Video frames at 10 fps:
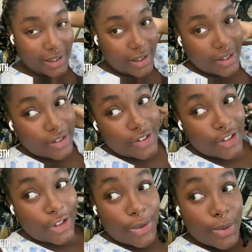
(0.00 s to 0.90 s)
is
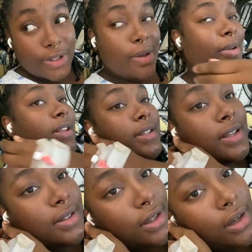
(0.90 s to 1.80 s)
Tuesday, May
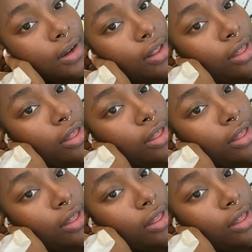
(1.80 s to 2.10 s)
sixteenth.